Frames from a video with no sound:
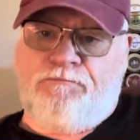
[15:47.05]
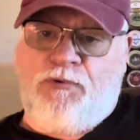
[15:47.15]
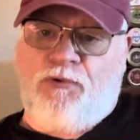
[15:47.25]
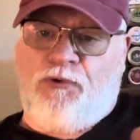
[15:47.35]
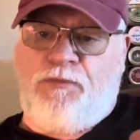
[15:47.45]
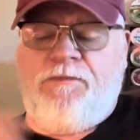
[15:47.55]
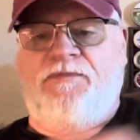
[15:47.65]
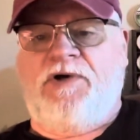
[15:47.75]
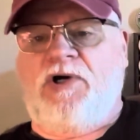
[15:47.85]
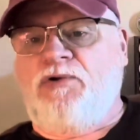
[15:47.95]
group
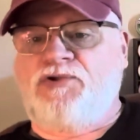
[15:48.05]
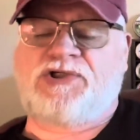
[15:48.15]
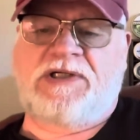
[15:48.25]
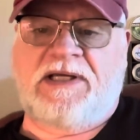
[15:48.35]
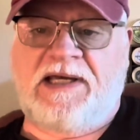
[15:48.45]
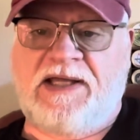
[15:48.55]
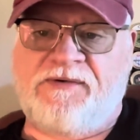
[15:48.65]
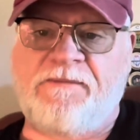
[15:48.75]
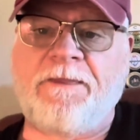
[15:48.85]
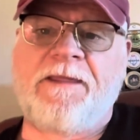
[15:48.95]
those
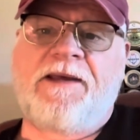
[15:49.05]
together